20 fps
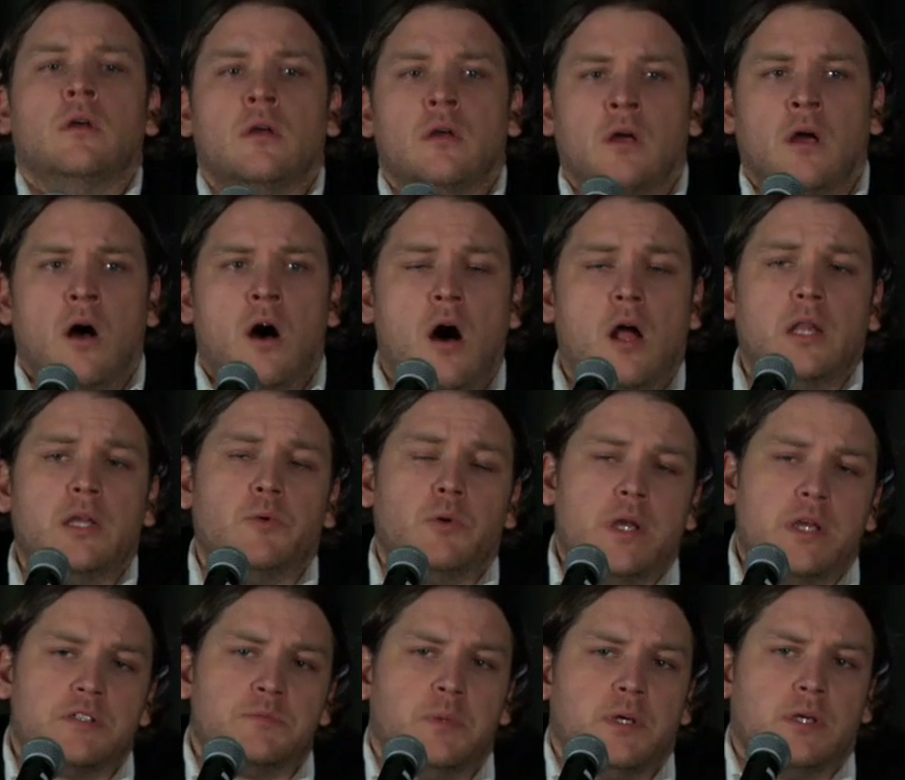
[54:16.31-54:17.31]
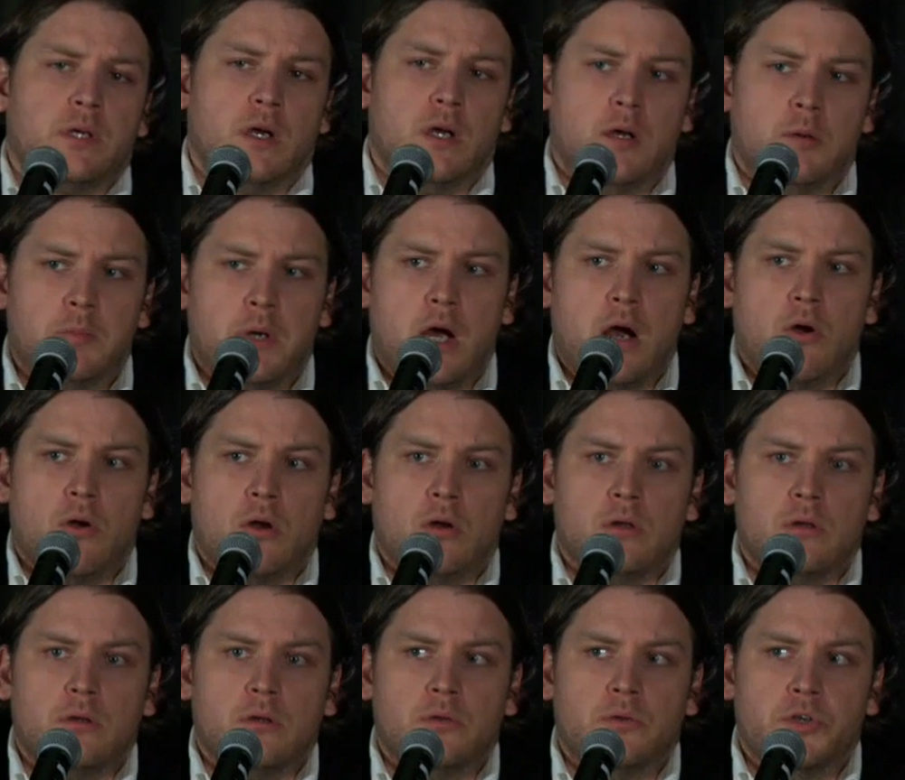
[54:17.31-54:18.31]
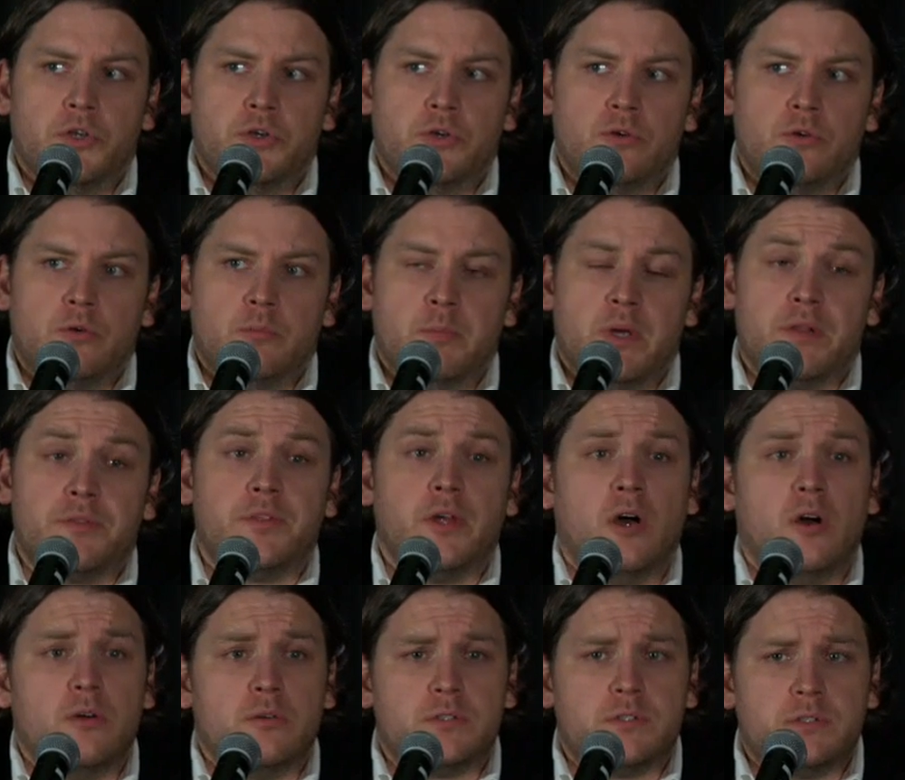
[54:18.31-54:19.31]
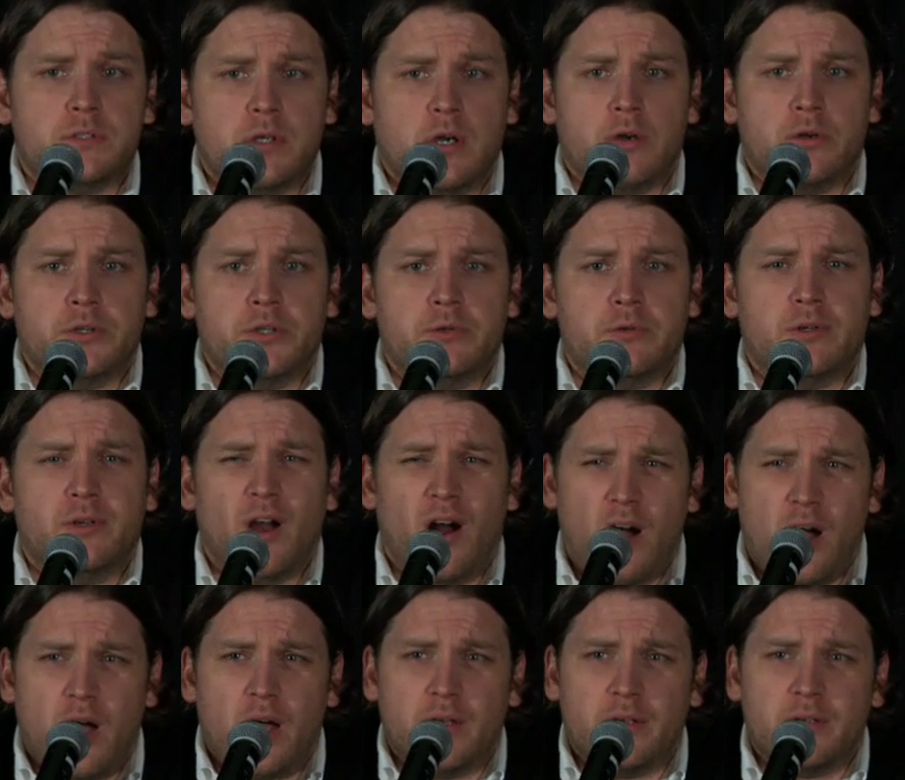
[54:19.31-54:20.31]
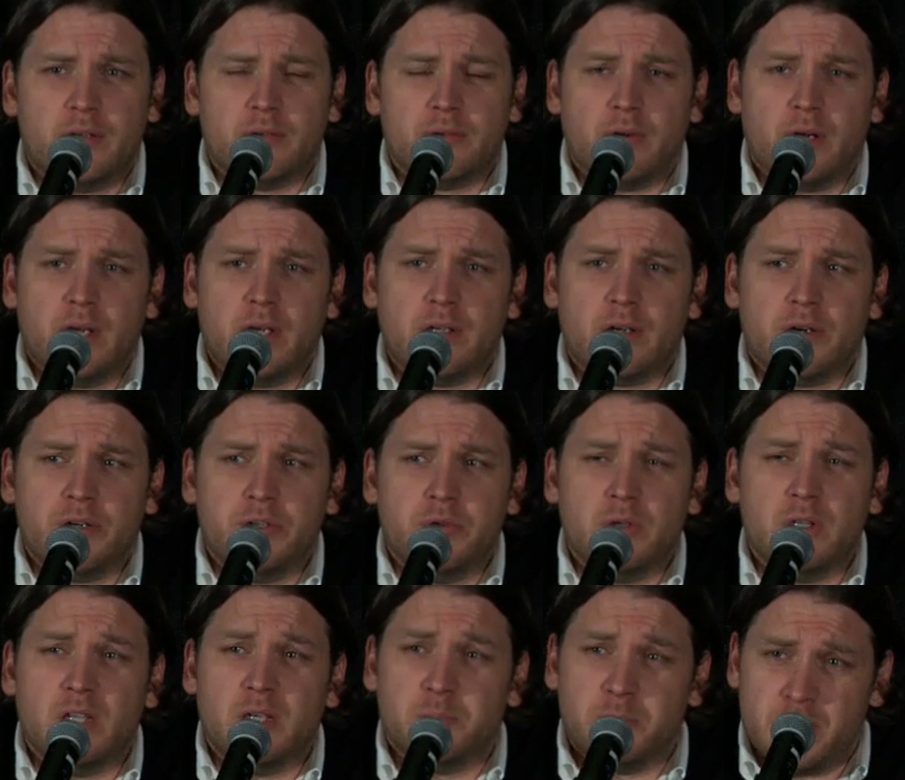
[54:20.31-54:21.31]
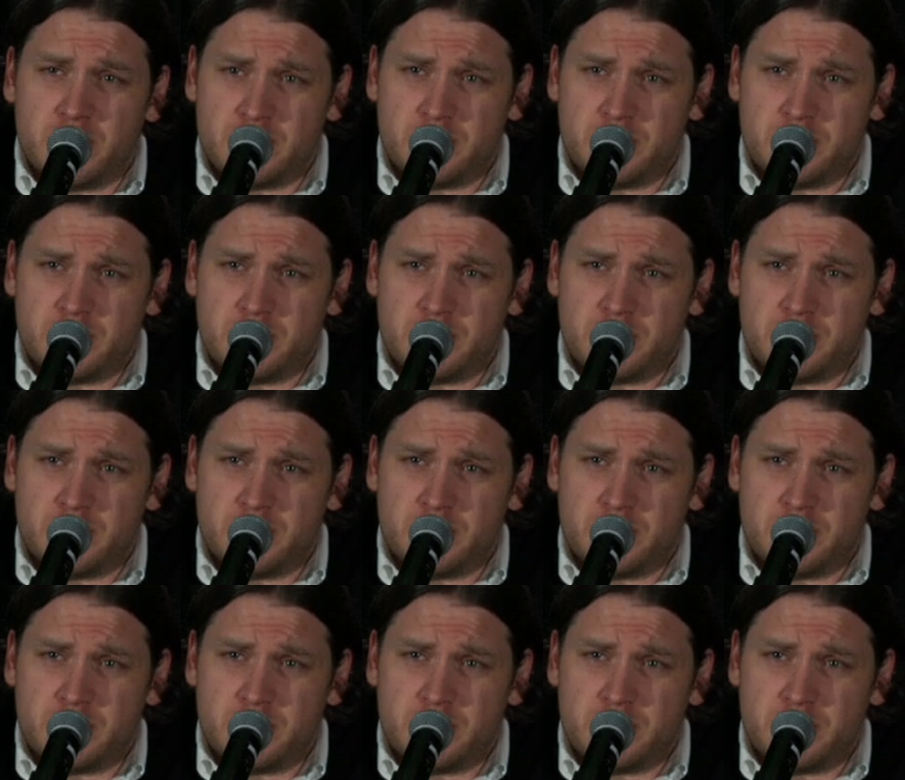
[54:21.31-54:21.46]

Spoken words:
Hollywood has become our new mythos, our new God, right? Our new Olympus.